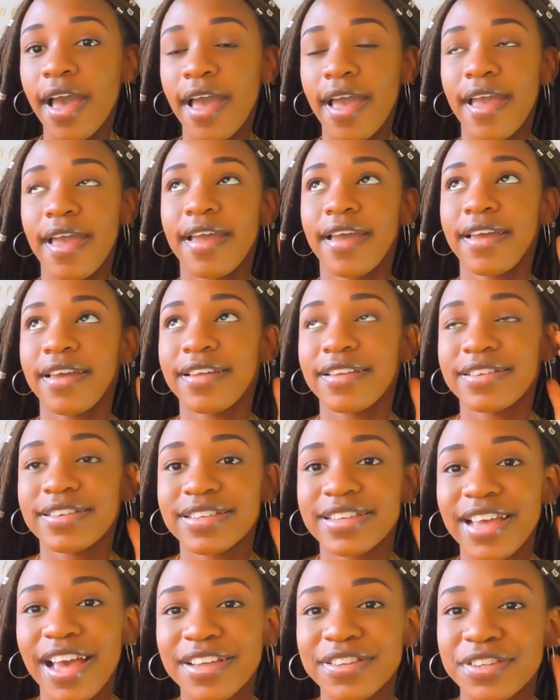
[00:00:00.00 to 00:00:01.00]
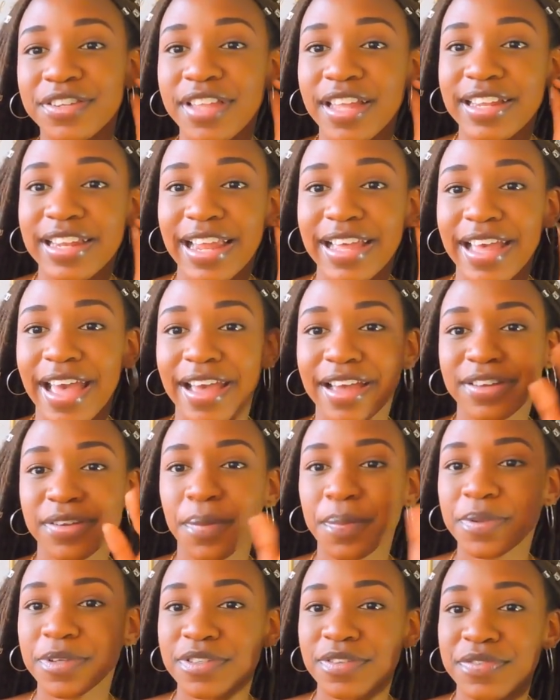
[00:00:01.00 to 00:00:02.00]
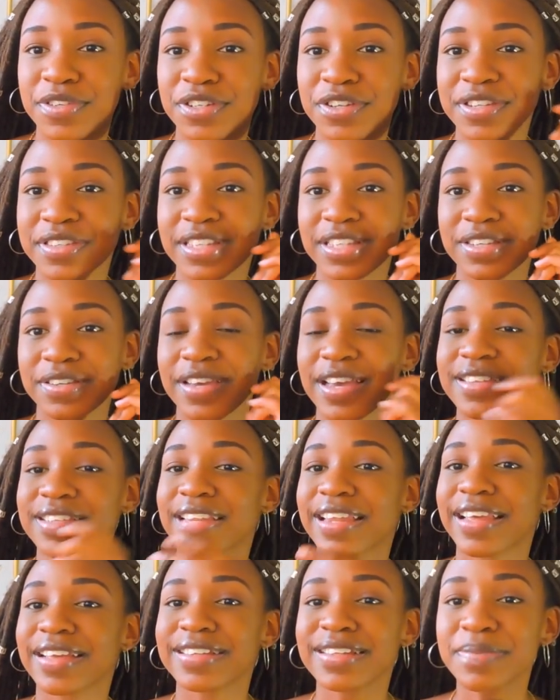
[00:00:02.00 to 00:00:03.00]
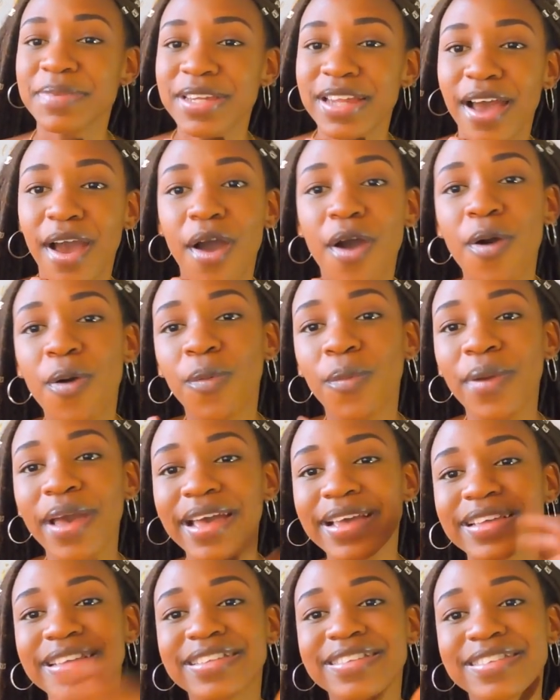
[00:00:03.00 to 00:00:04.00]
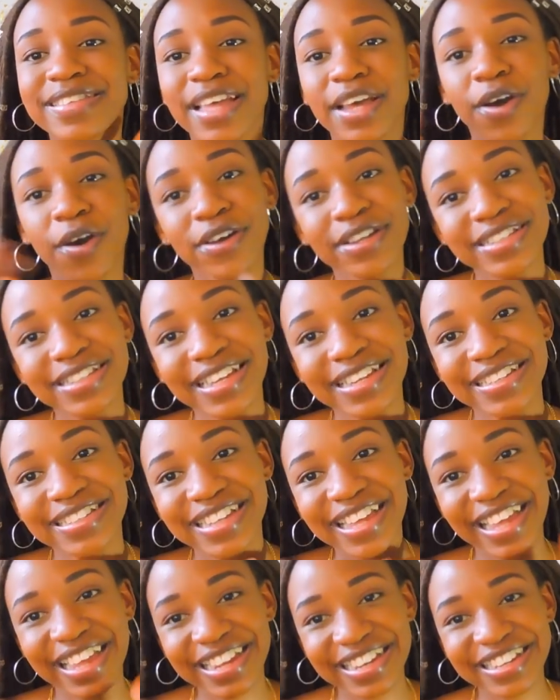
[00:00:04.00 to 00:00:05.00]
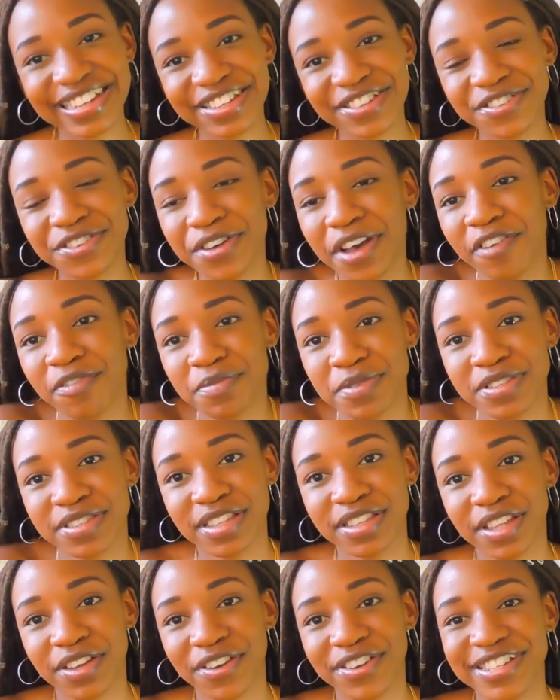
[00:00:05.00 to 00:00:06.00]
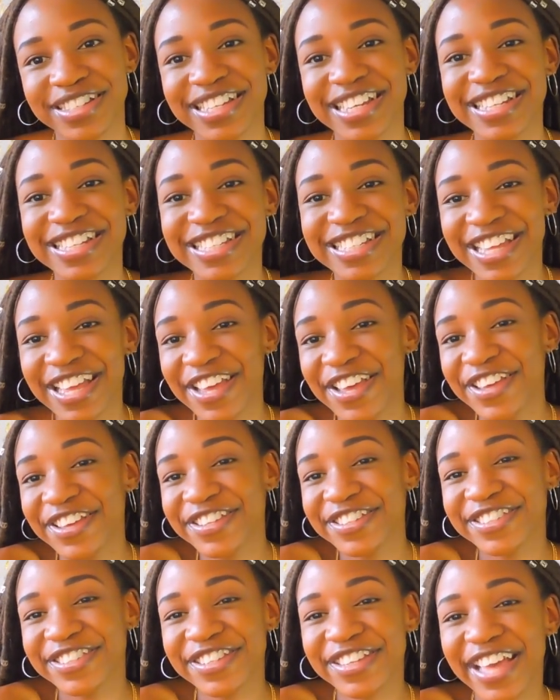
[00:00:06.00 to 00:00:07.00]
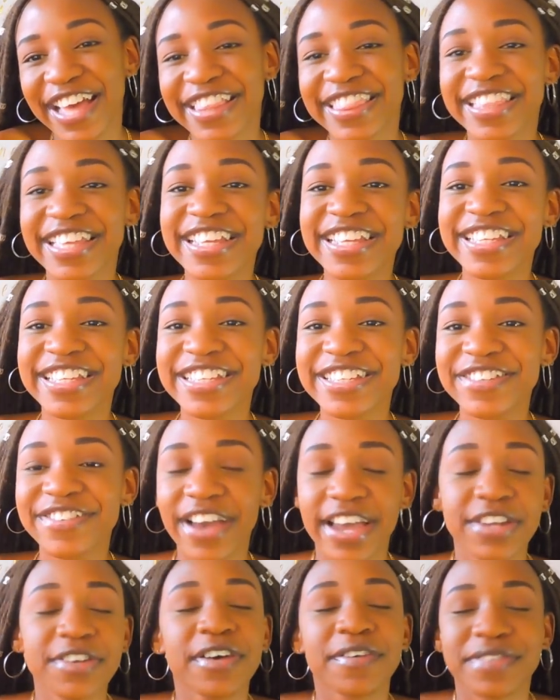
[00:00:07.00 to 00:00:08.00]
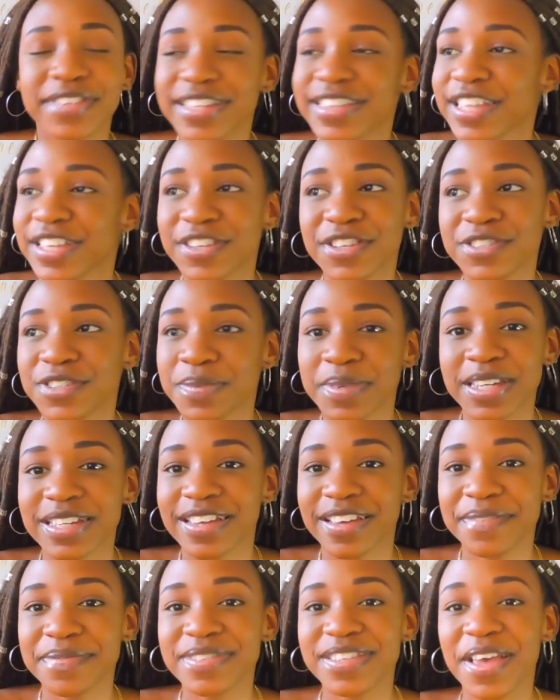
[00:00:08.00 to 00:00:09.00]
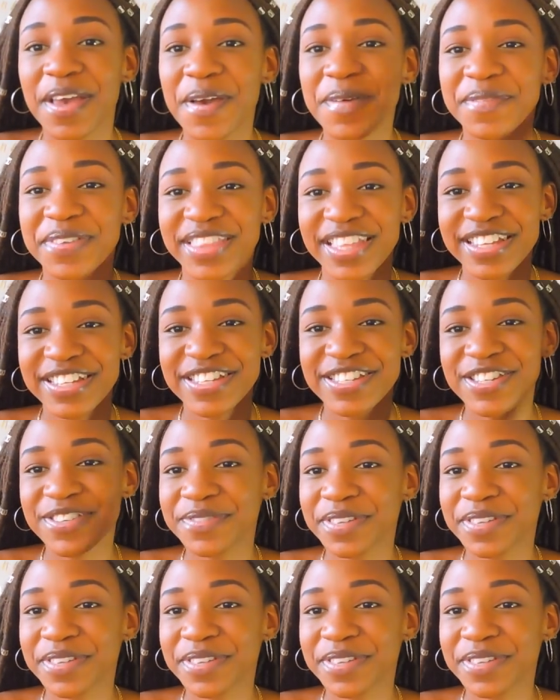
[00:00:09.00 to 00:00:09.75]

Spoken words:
And yeah, so that like I cannot post a video and then you guys are like, Temina, where is the content? And you know, I've posted the content. So yeah, thank you. I know I've said thank you so many times, but thank you so